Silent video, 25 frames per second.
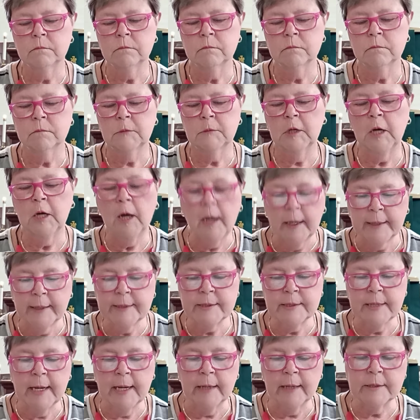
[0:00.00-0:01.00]
God has
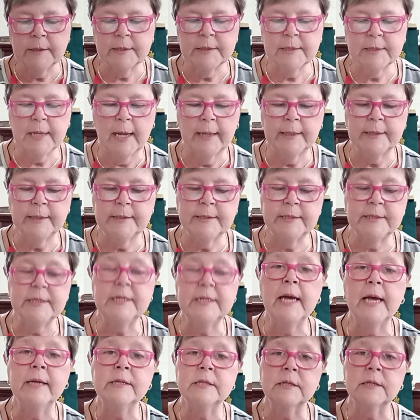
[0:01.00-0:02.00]
now decided to
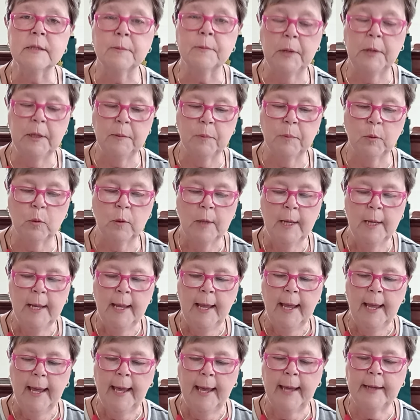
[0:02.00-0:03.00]
test the people,
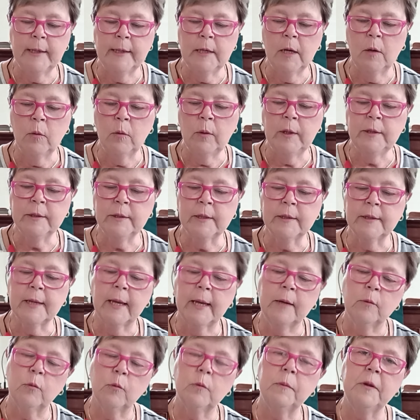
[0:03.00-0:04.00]
and knowing that
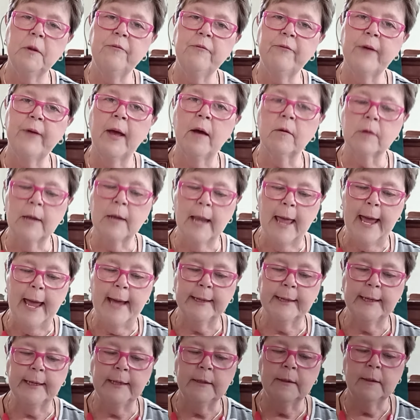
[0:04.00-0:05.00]
they will be found lacking,